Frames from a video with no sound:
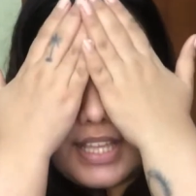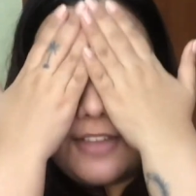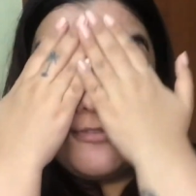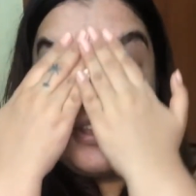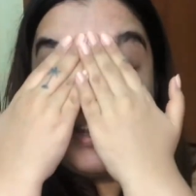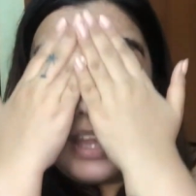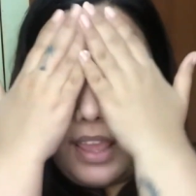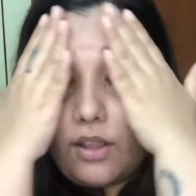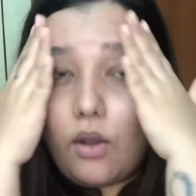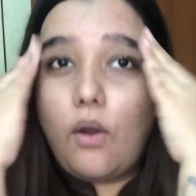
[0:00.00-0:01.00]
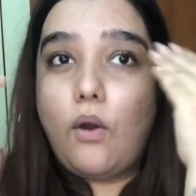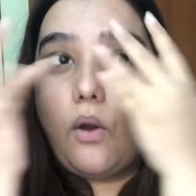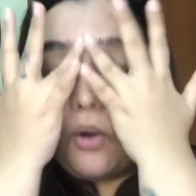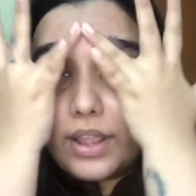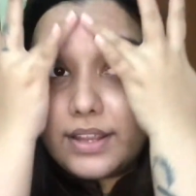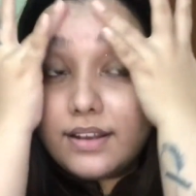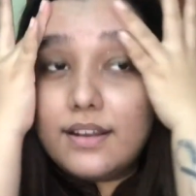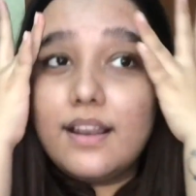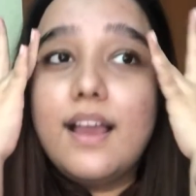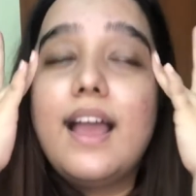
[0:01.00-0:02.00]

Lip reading: I feel like oil